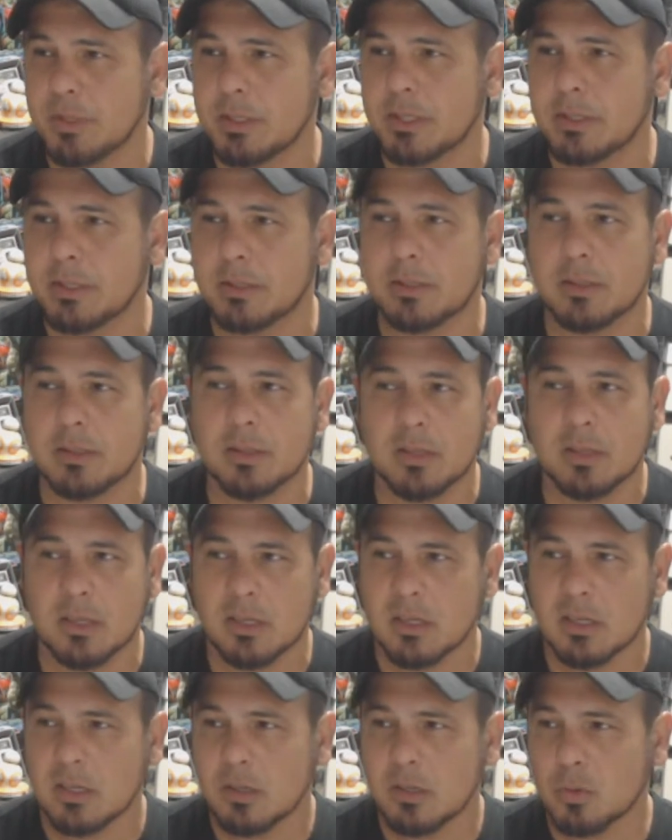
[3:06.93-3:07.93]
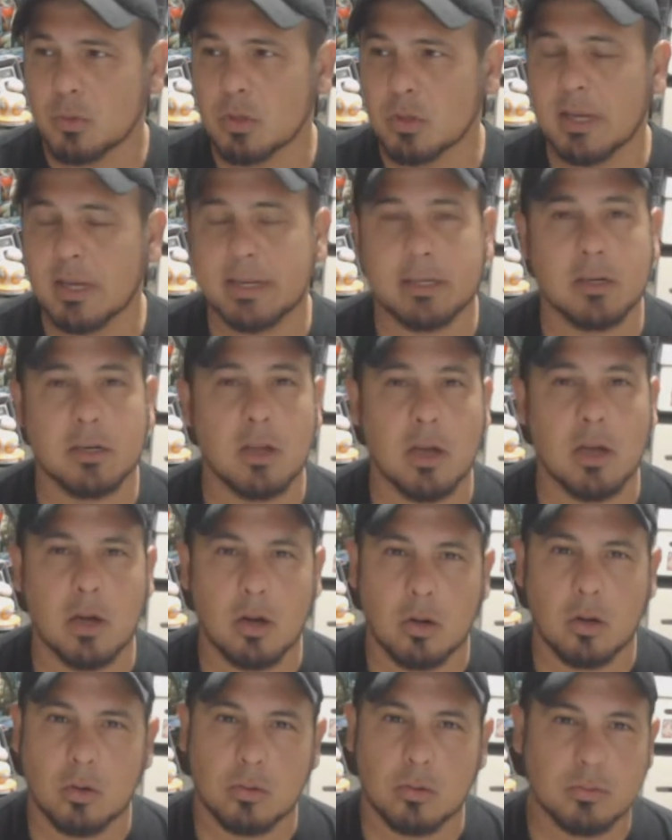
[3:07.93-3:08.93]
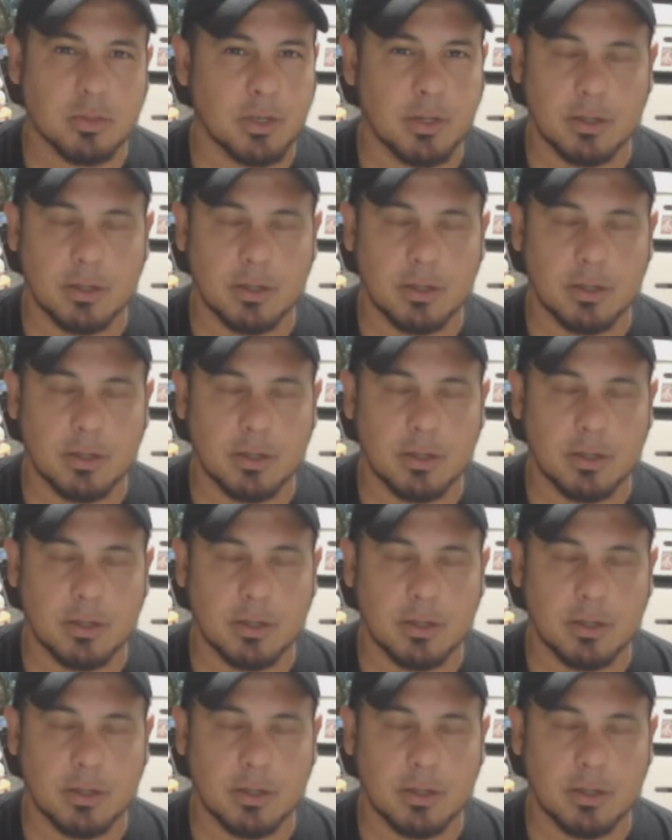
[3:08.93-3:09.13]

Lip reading: didn't. We're like, no,